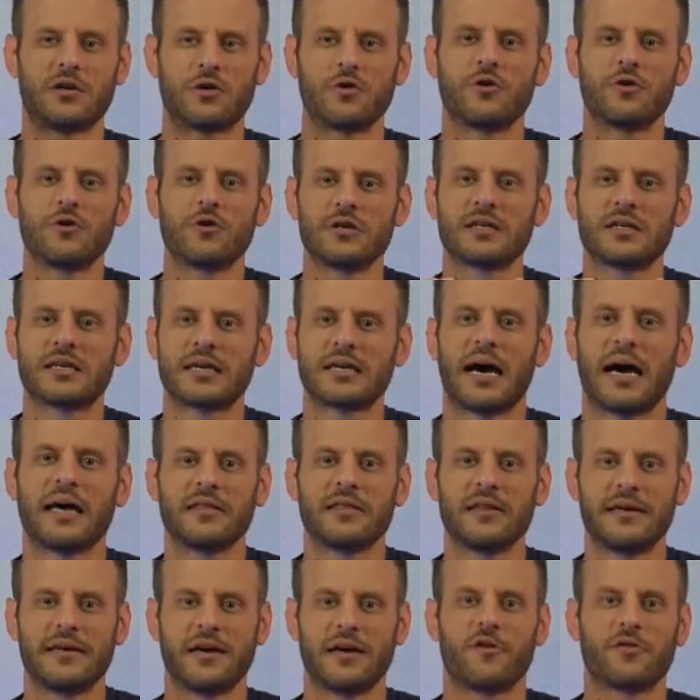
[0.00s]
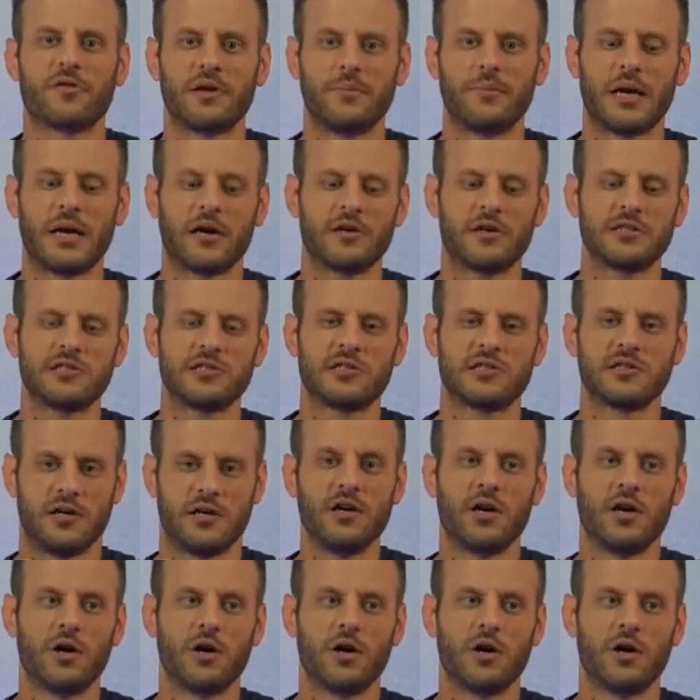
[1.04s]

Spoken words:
good, godly, healthy marriage,